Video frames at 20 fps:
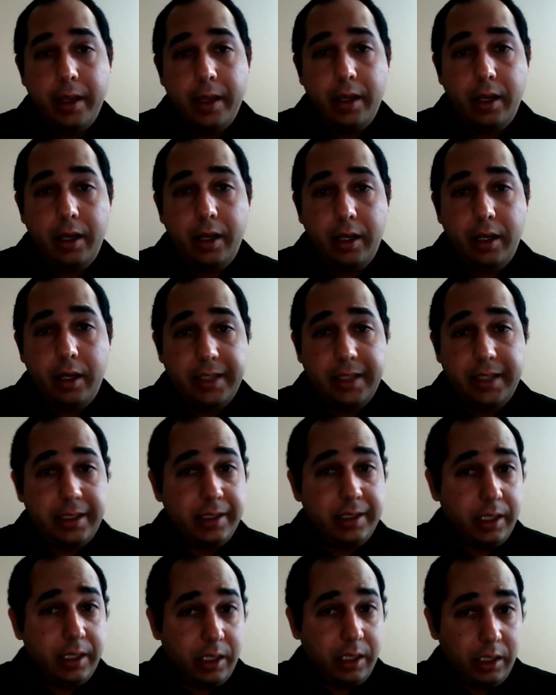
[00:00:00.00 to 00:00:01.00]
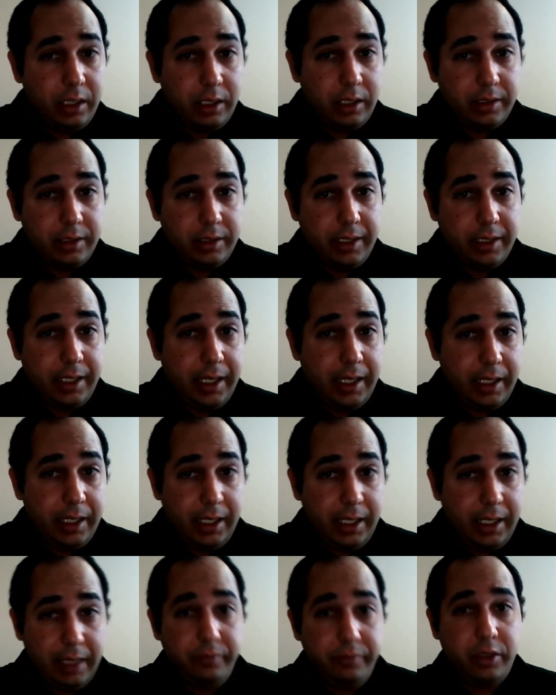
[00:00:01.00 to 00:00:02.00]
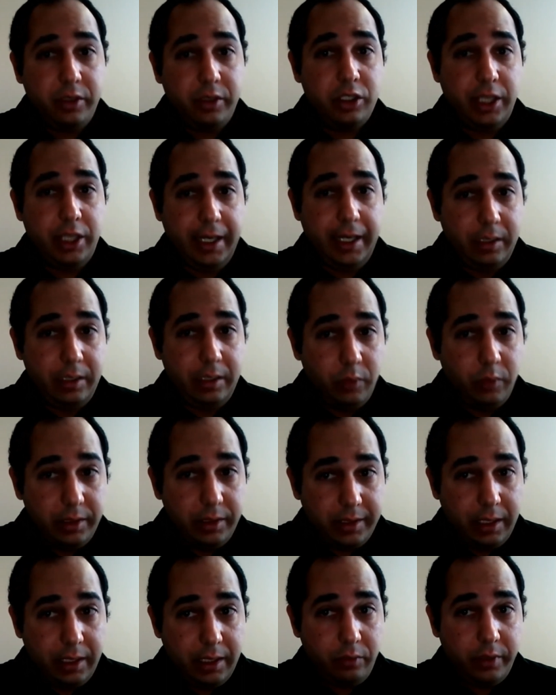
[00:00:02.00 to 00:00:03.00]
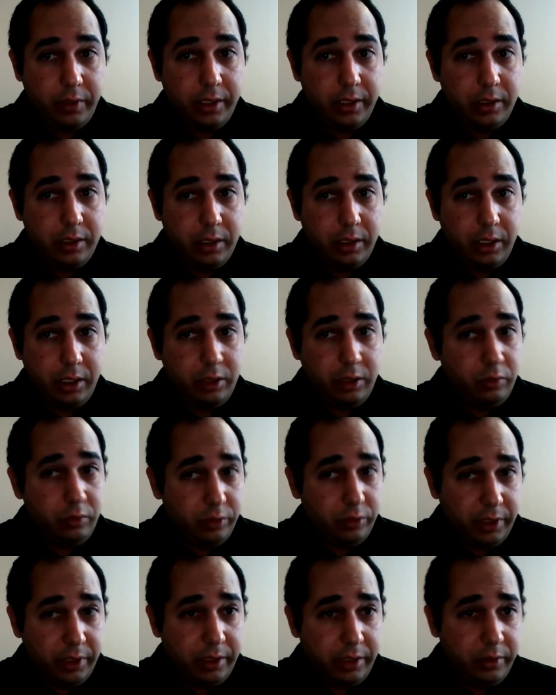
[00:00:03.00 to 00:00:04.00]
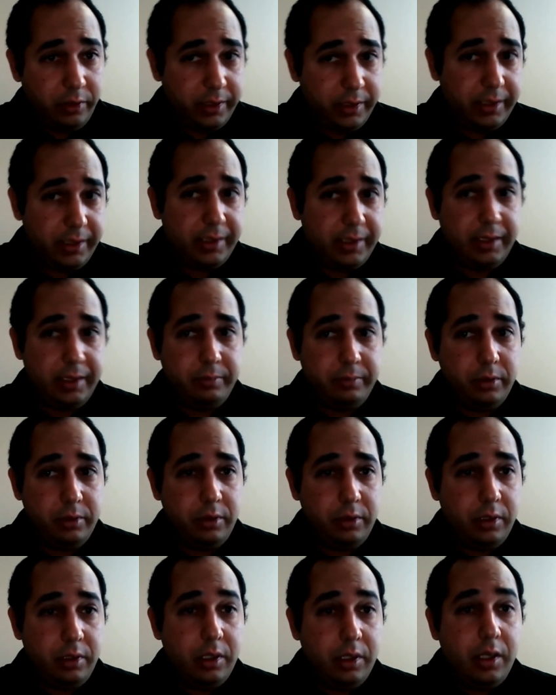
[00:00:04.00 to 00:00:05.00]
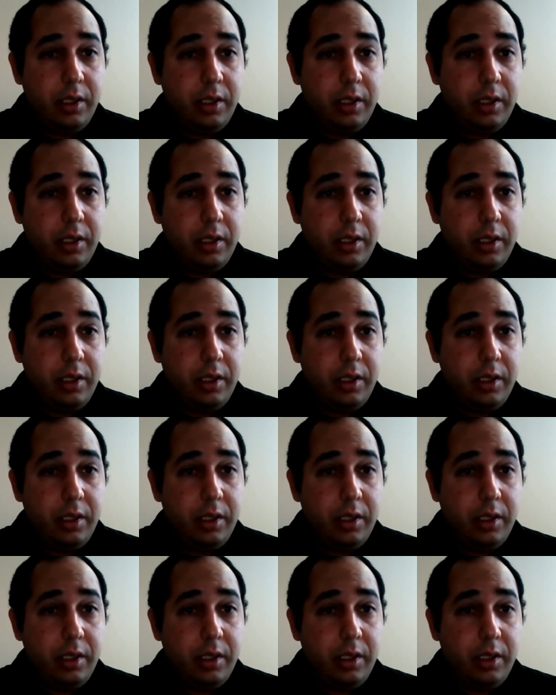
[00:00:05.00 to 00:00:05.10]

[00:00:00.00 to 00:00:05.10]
that the average annual salary in Ontario, as example,